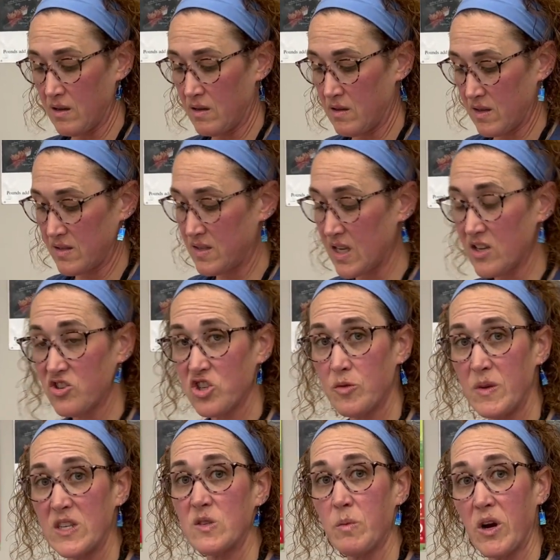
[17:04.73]
The sink should
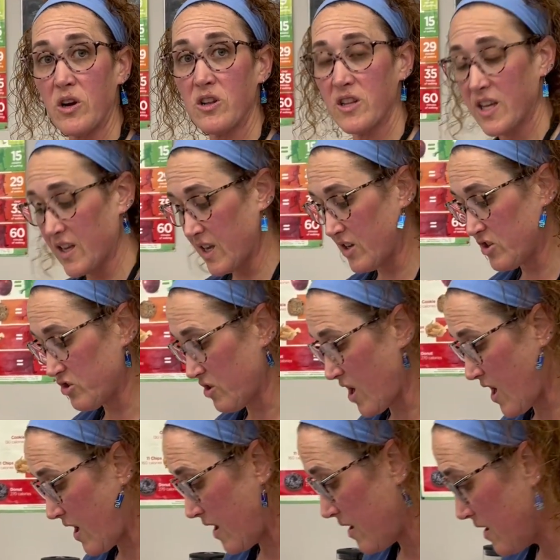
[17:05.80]
be sparkling and
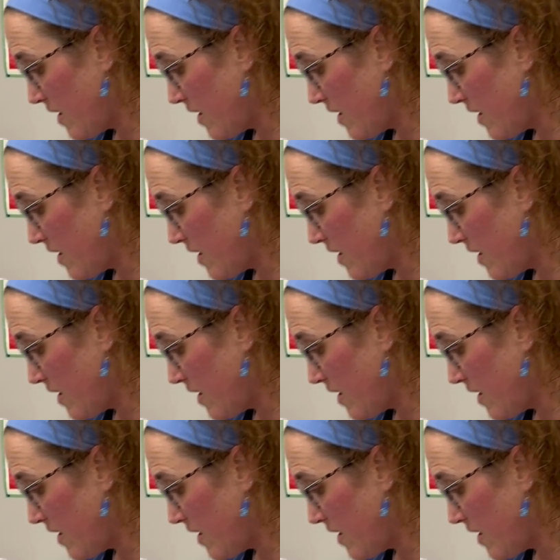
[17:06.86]
dry.